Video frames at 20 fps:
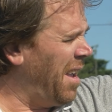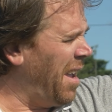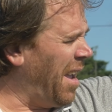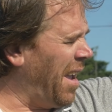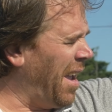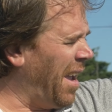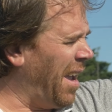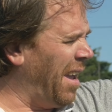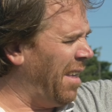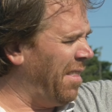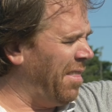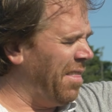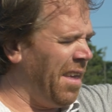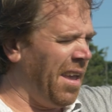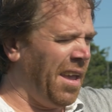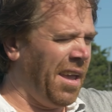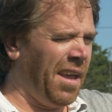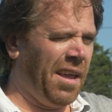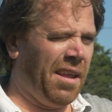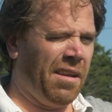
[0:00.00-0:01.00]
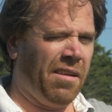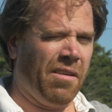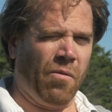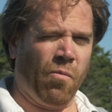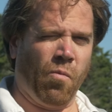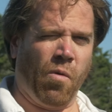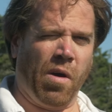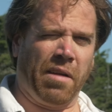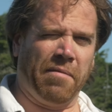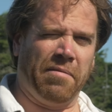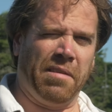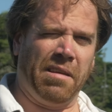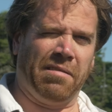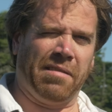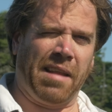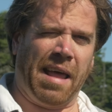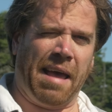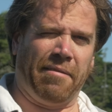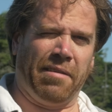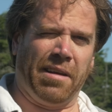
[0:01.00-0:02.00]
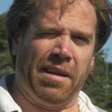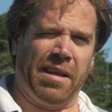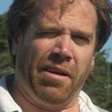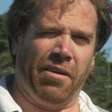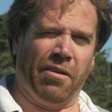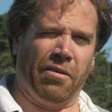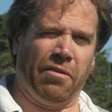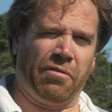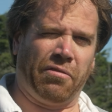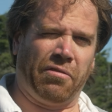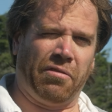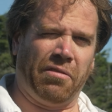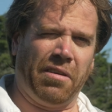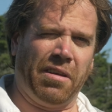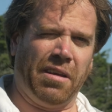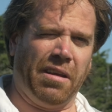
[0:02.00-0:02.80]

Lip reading: And then one of these lavaliers